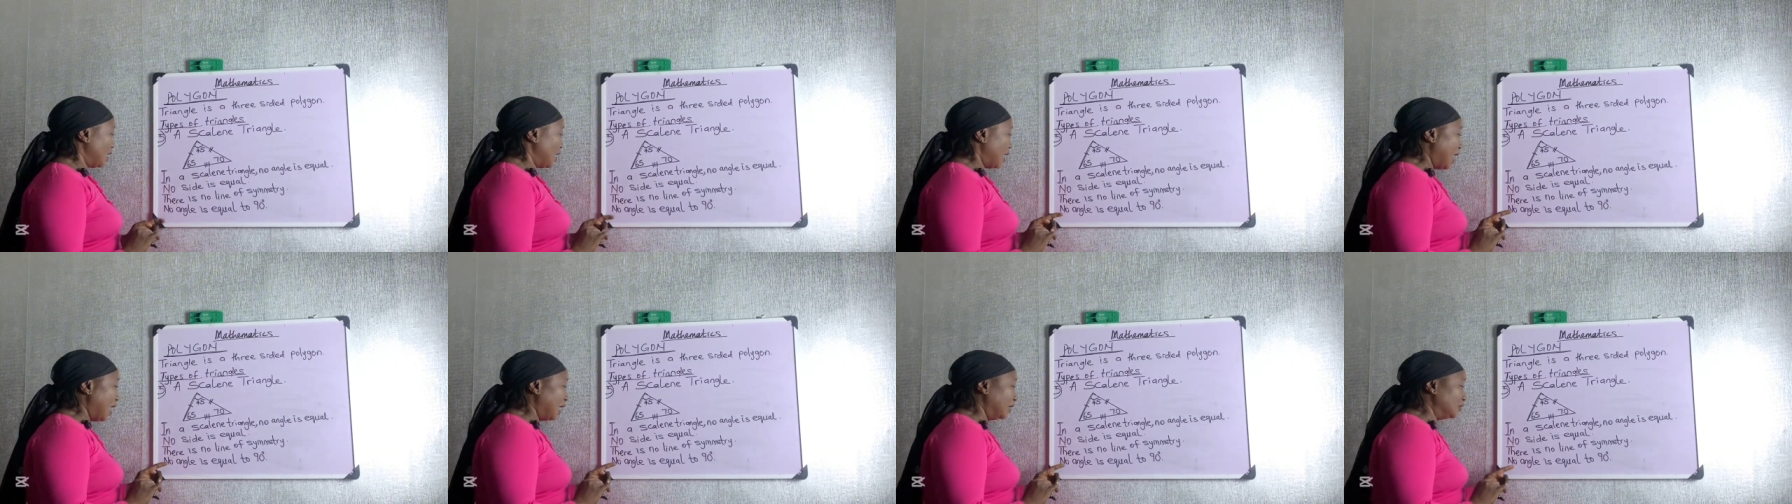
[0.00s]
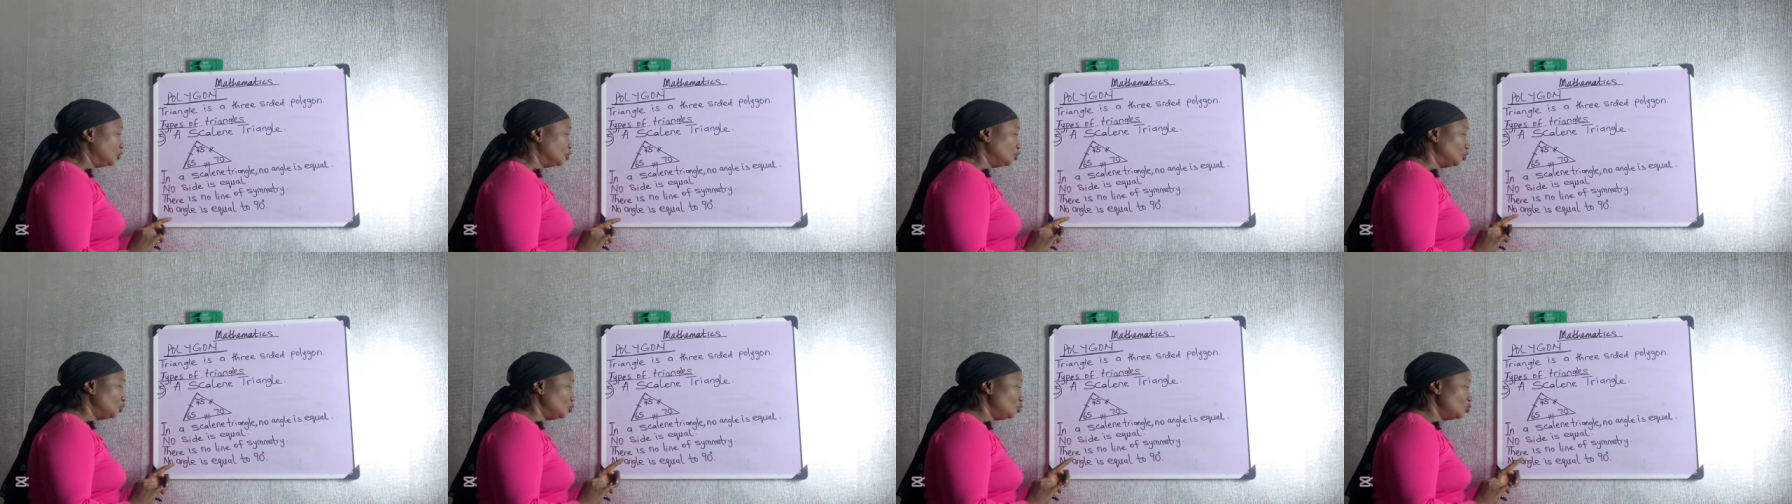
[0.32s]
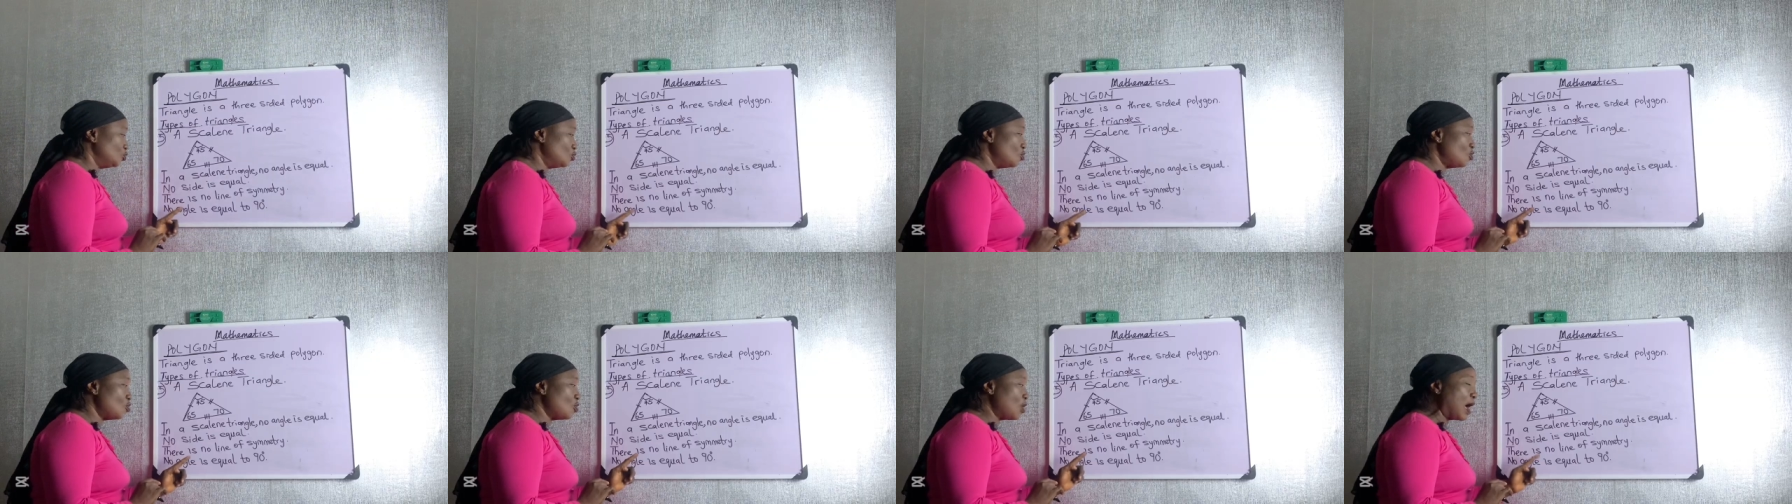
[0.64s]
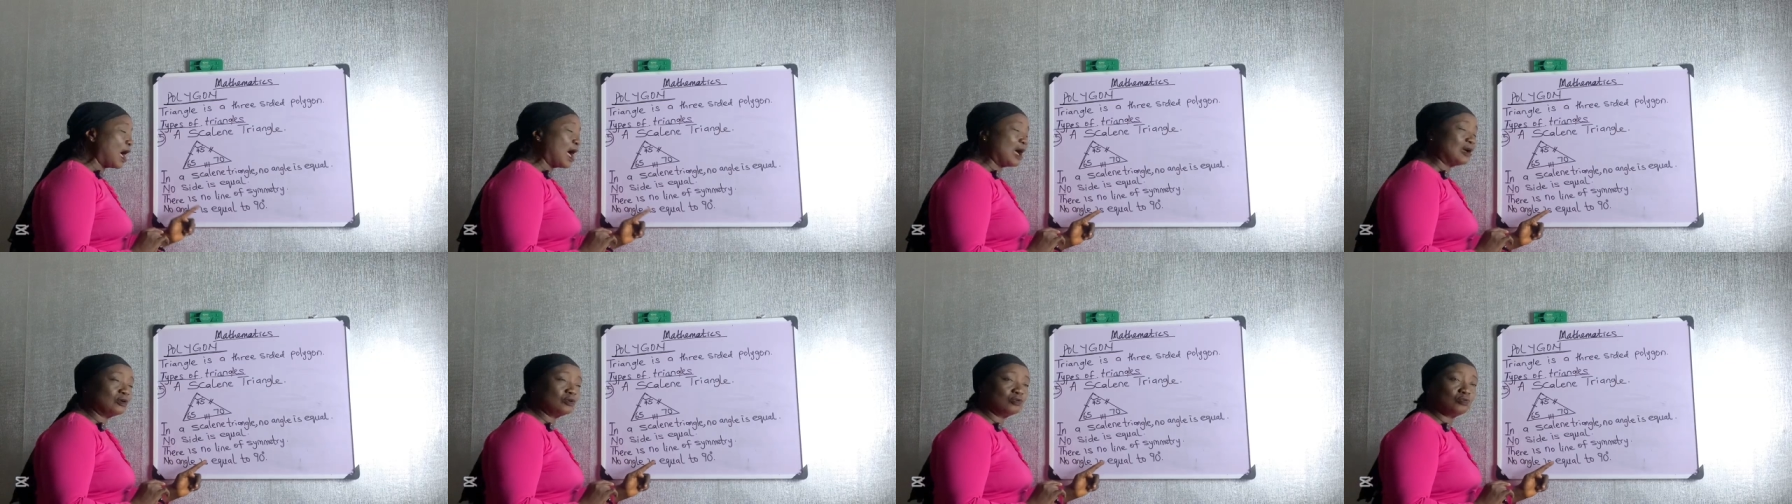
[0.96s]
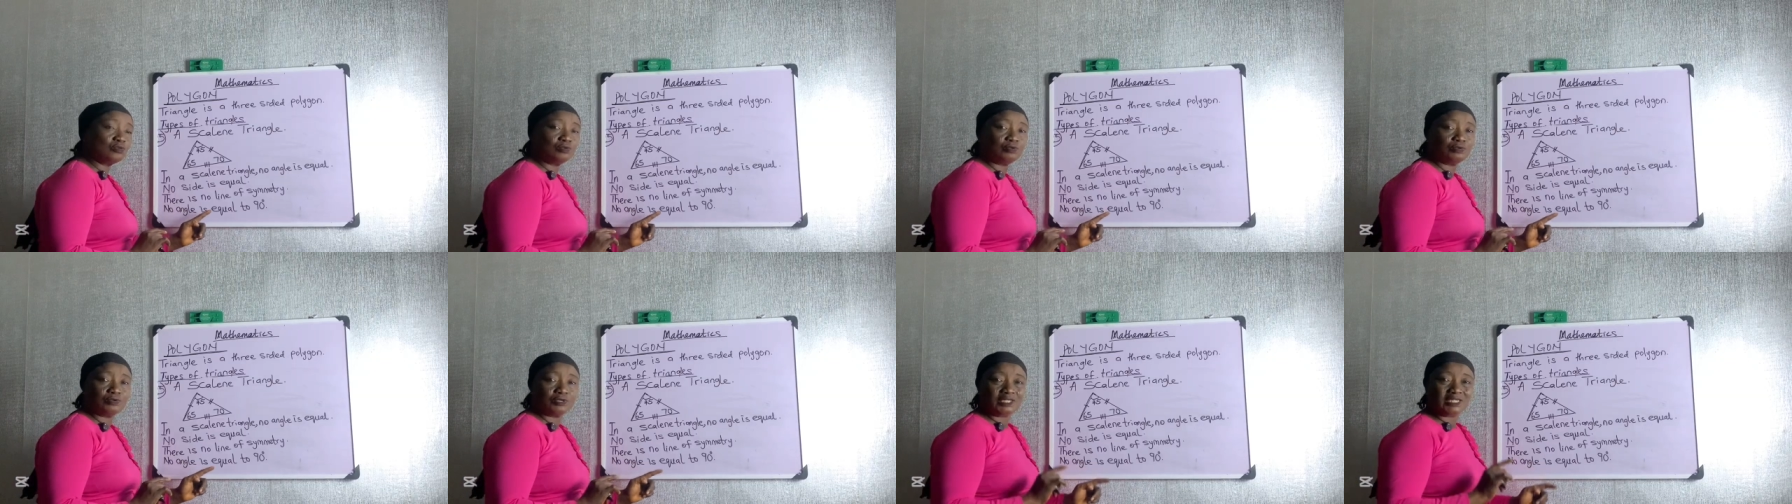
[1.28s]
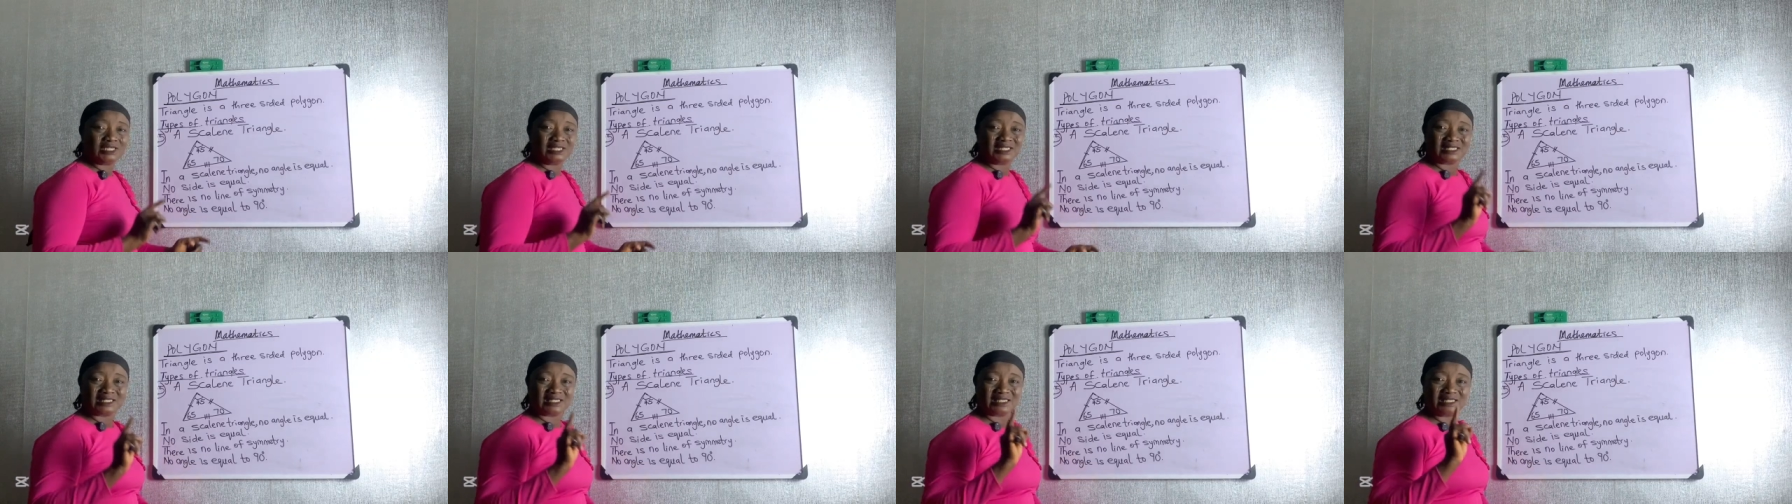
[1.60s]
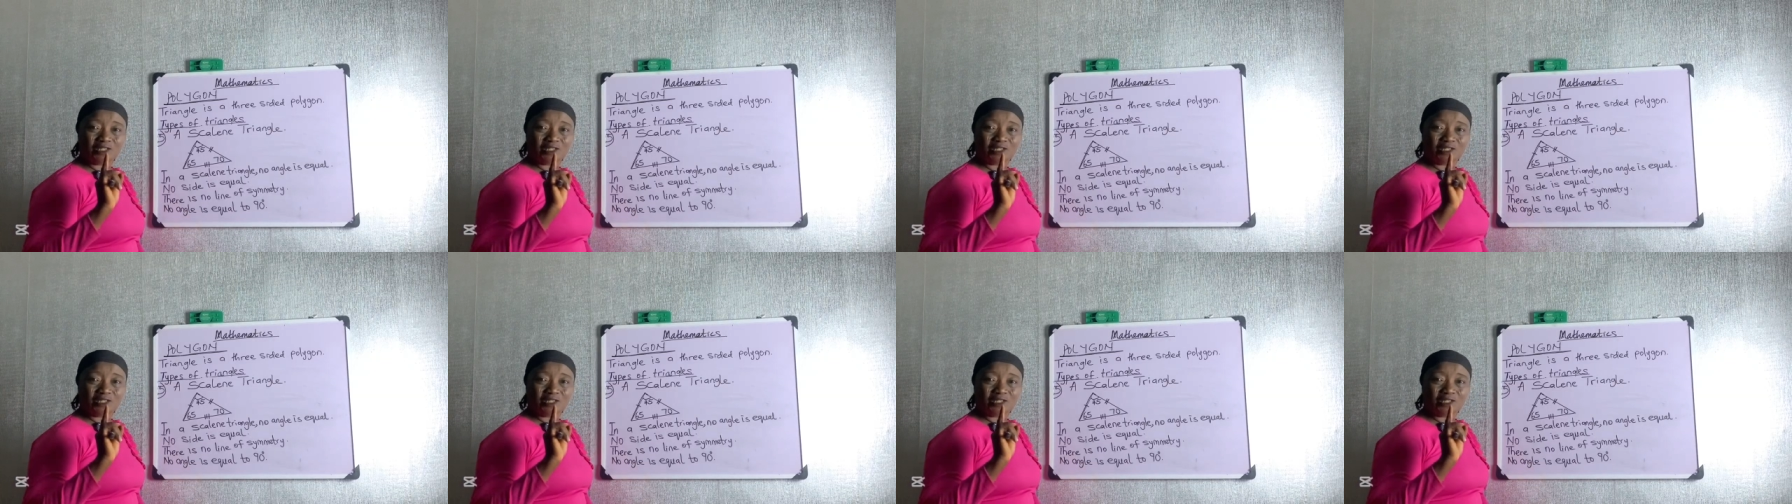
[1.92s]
And no angle is